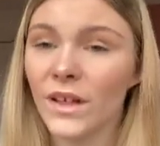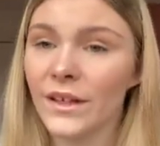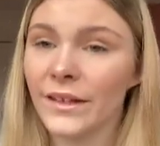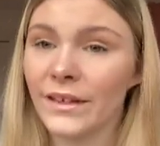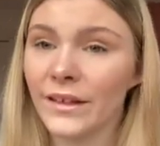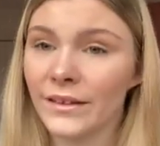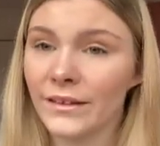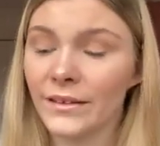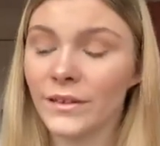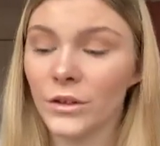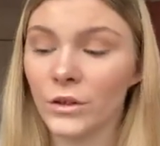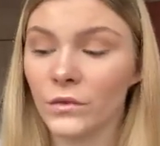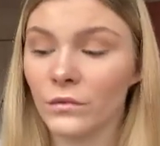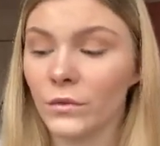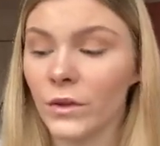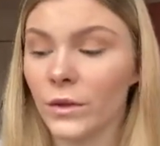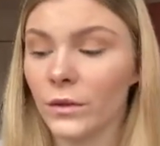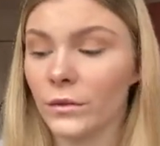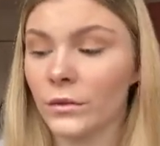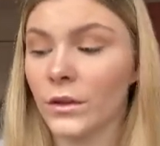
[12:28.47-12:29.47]
It's a good
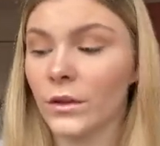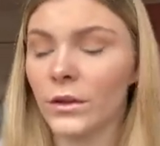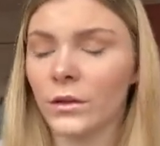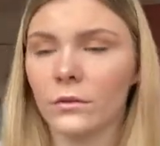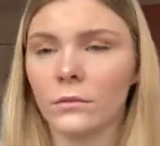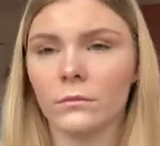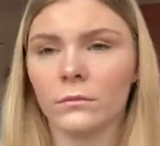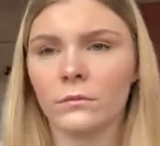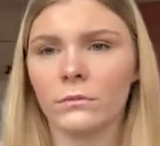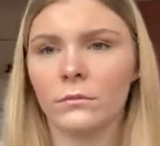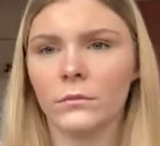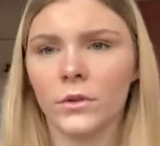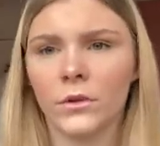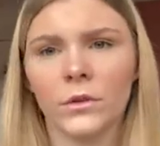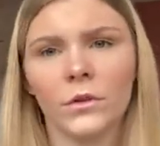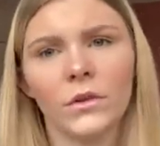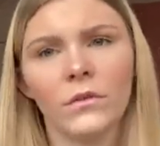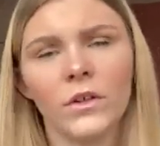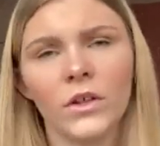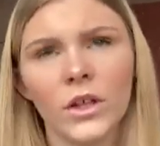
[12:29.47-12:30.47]
foundation. It's a good
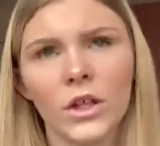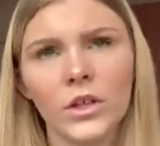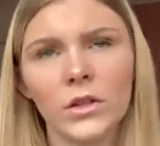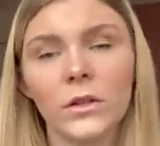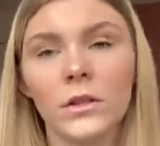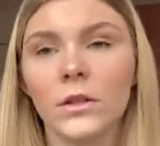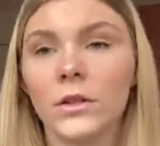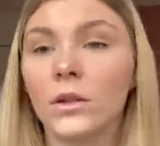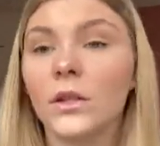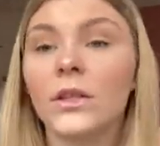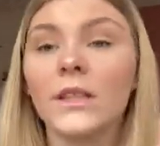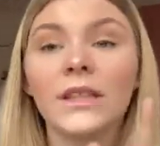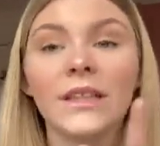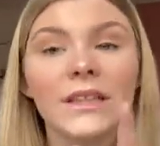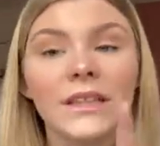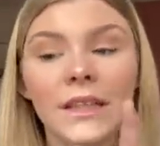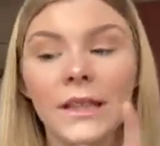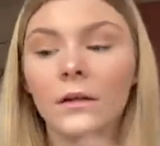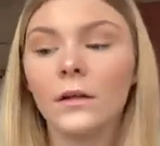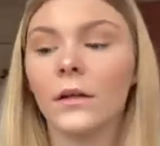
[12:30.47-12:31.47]
foundation. It's a good
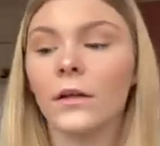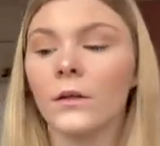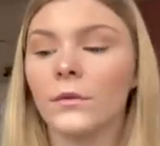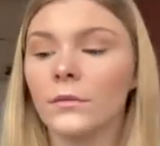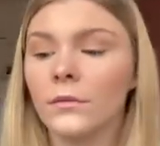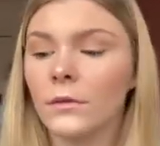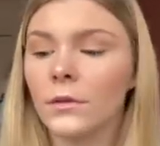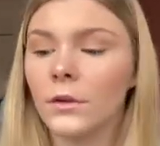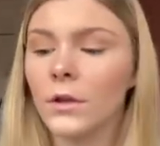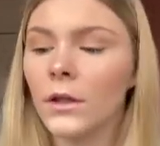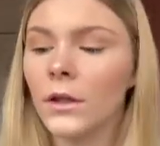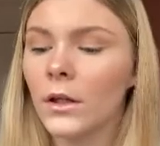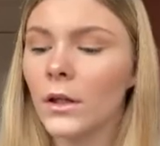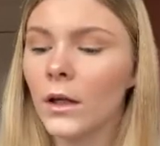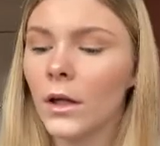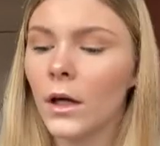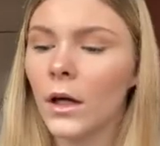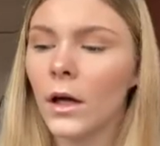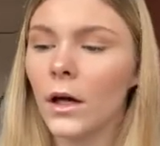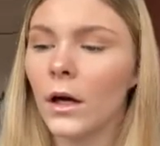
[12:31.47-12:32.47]
concealer.
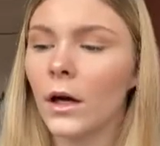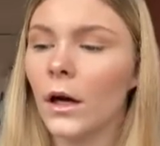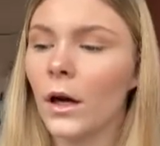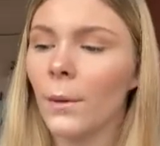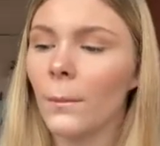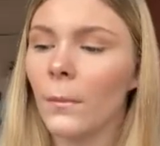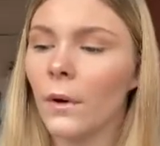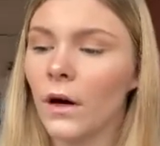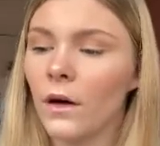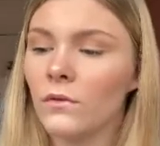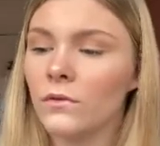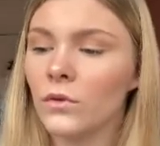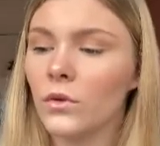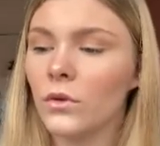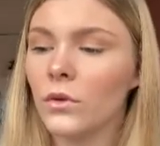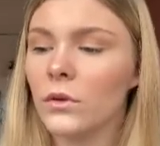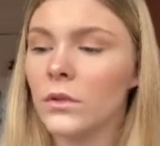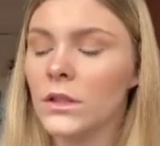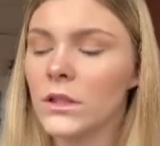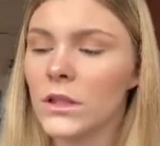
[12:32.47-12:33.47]
I've
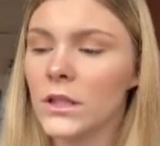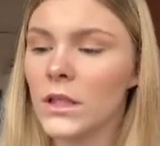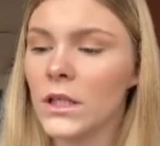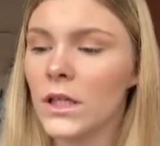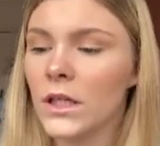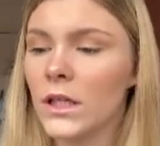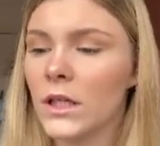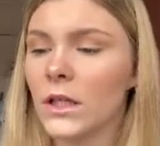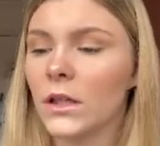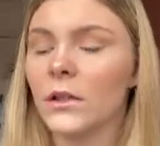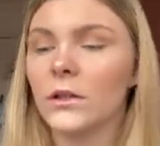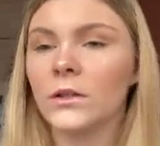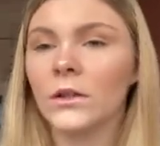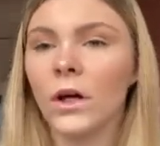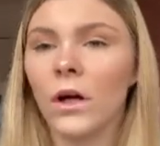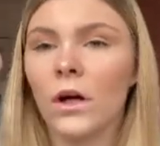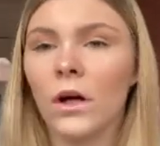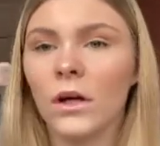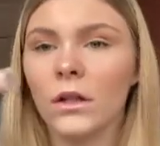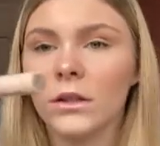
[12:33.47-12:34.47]
got the
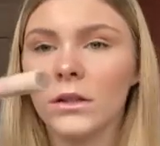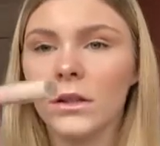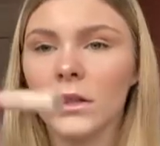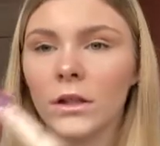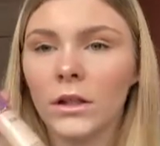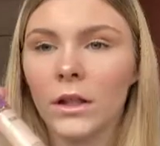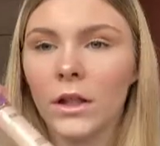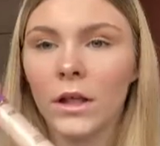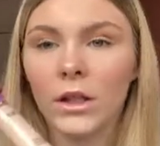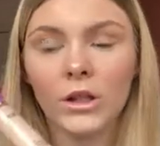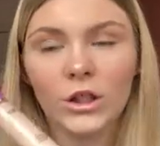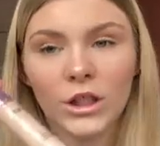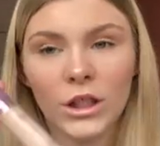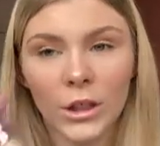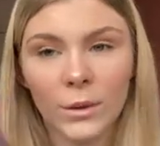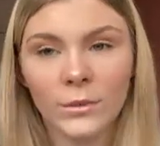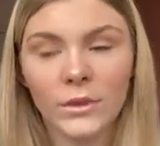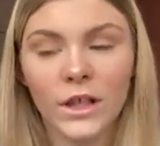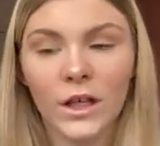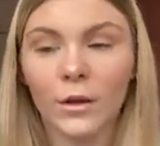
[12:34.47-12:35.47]
Tarte Shape
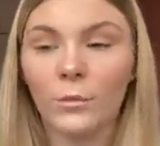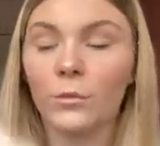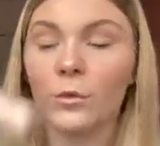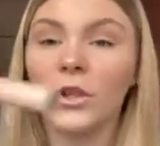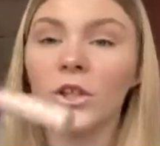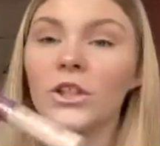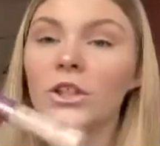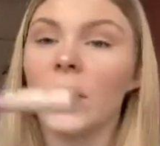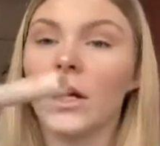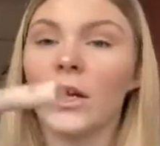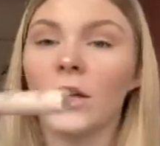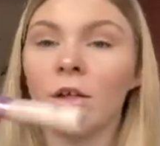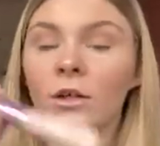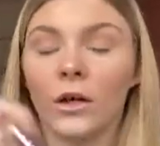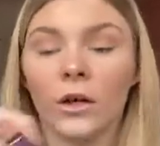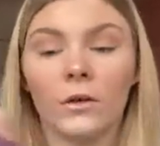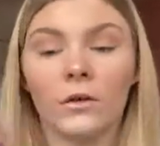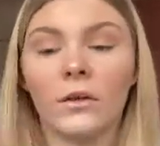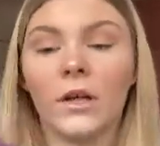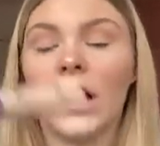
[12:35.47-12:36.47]
Tape, which, you
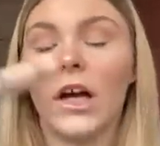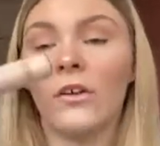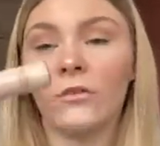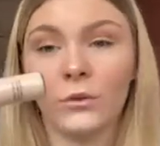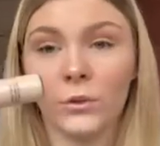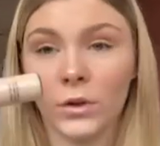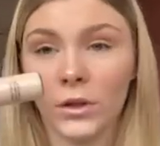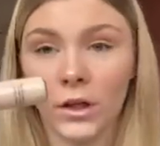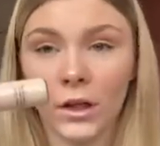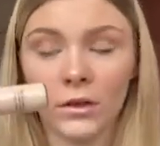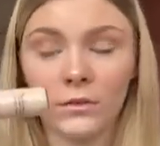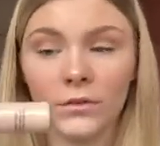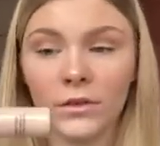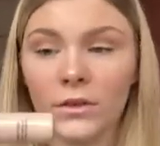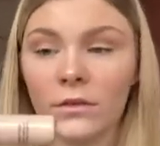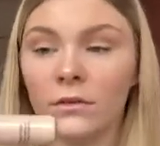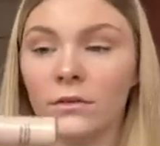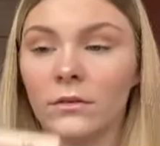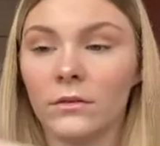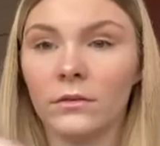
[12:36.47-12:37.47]
know, everyone loves.
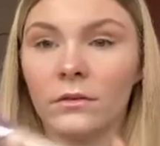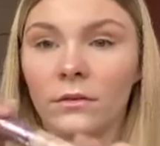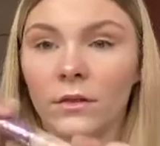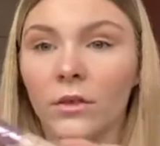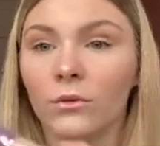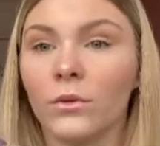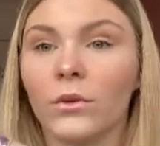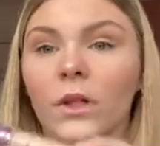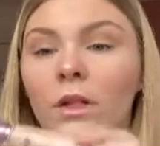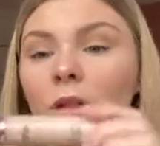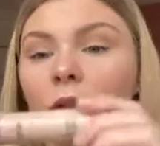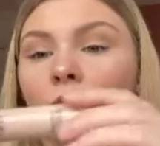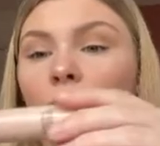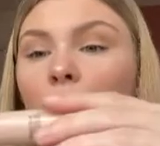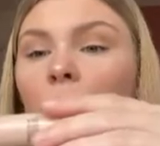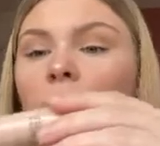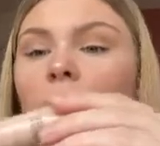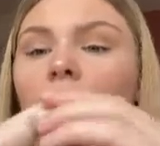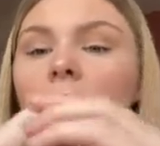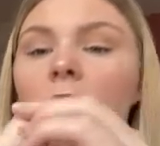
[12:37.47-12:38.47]
Everyone like adores
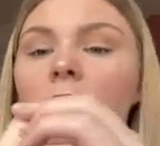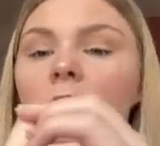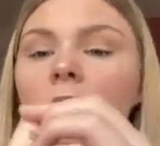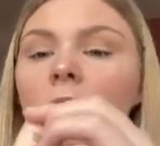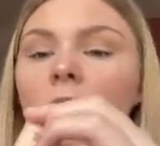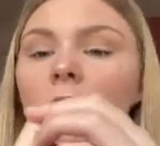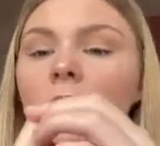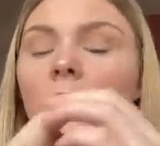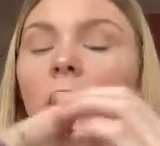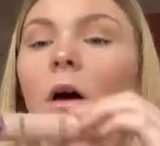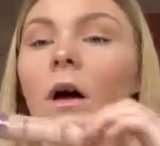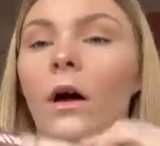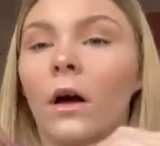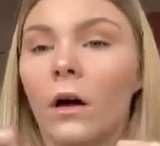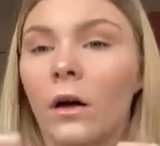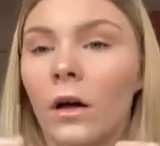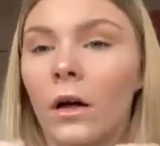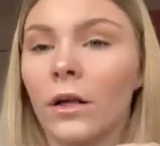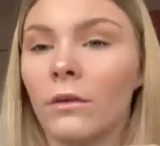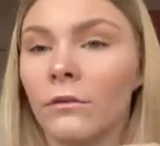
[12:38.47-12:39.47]
it. I
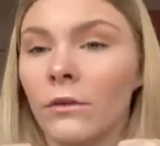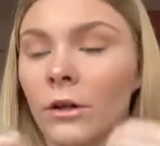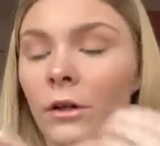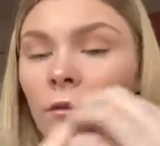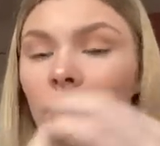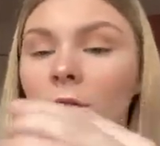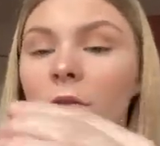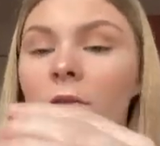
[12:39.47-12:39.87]
even love it.